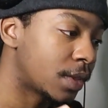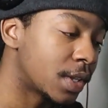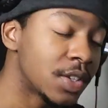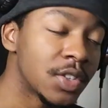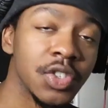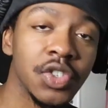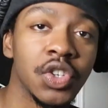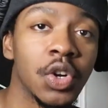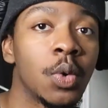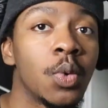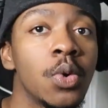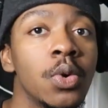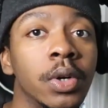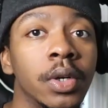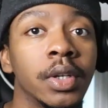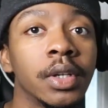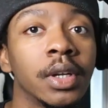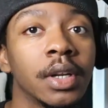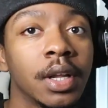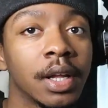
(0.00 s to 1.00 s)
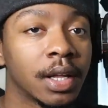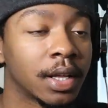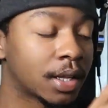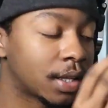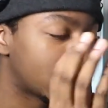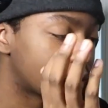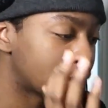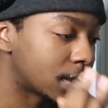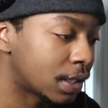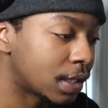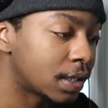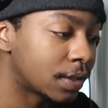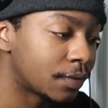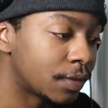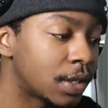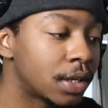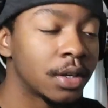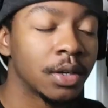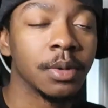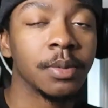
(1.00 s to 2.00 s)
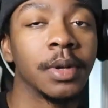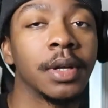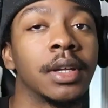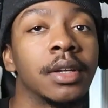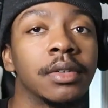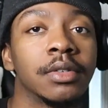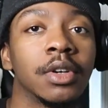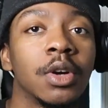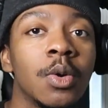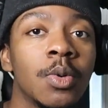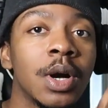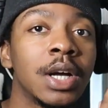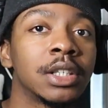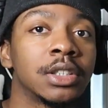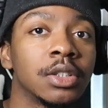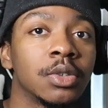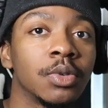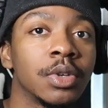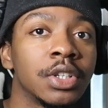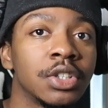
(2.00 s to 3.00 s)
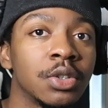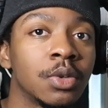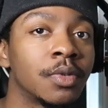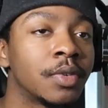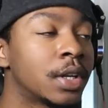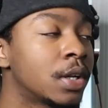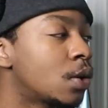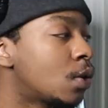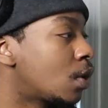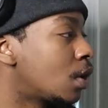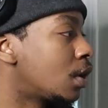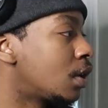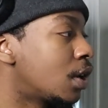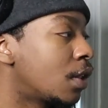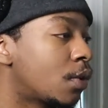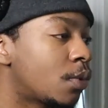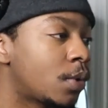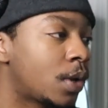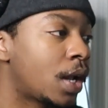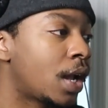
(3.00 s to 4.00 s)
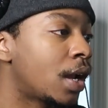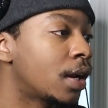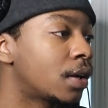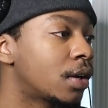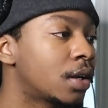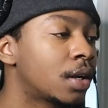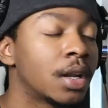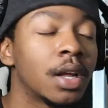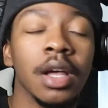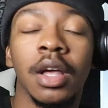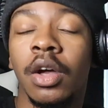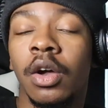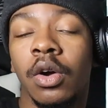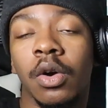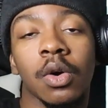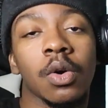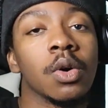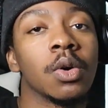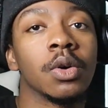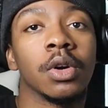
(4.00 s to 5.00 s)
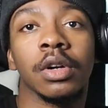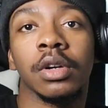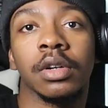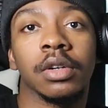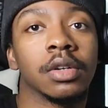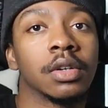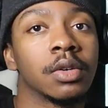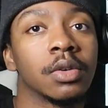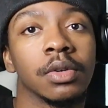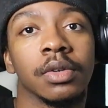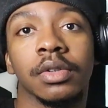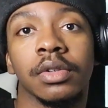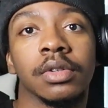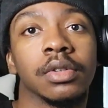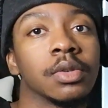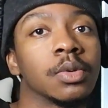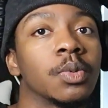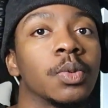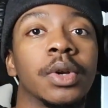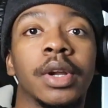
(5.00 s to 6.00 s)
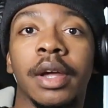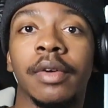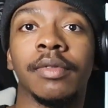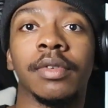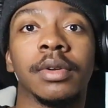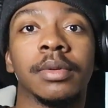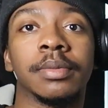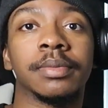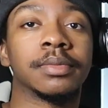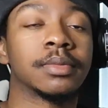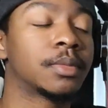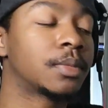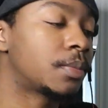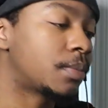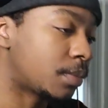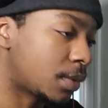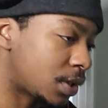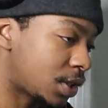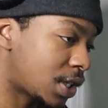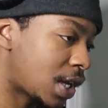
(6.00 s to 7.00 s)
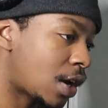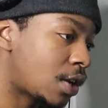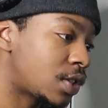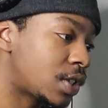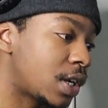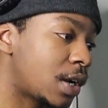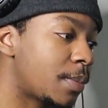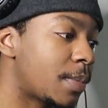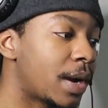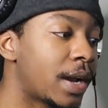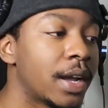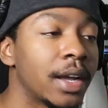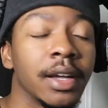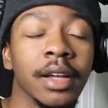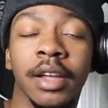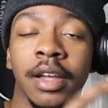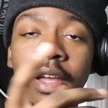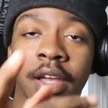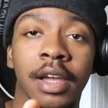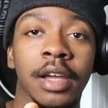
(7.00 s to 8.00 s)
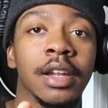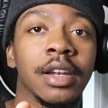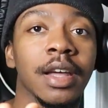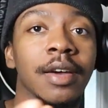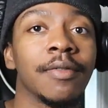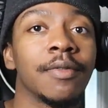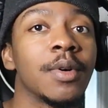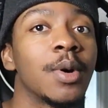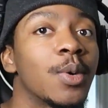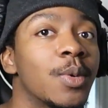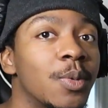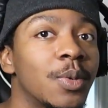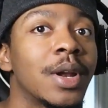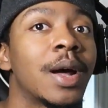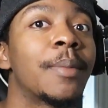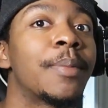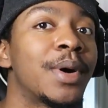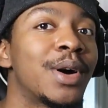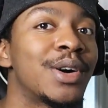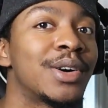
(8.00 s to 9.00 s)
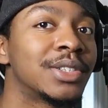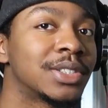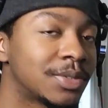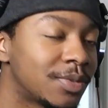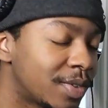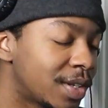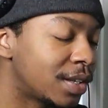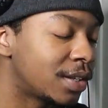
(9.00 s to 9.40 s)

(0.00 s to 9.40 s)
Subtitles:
this is your warning. Leave the video, man. Go watch the original video or another reactor or whatever. But shout out to everybody that fuck with without pause the